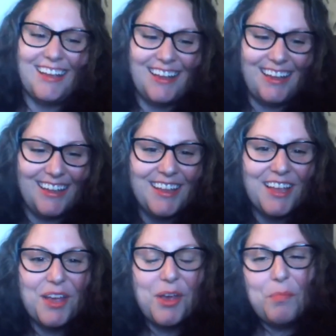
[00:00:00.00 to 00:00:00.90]
uh,
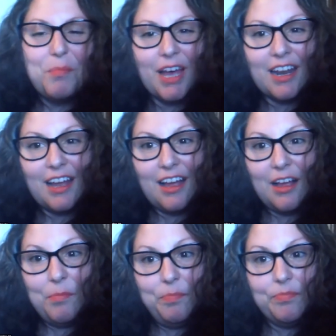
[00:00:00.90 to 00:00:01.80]
but
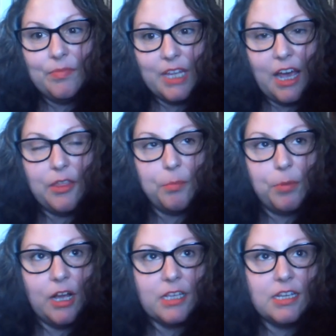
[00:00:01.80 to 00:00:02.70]
um, yeah, the
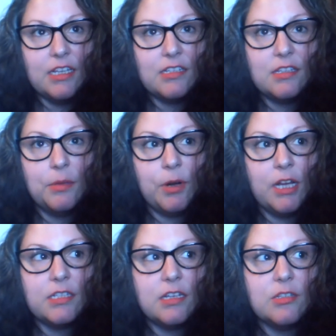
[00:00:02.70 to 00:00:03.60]
process the
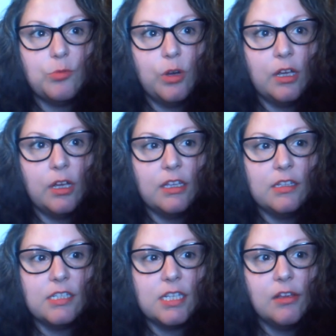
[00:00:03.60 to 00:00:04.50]
process
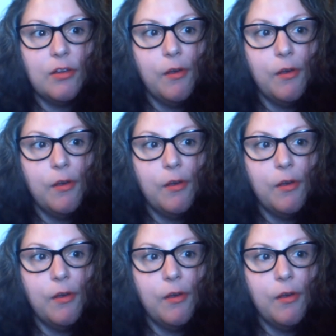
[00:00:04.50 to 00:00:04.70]
was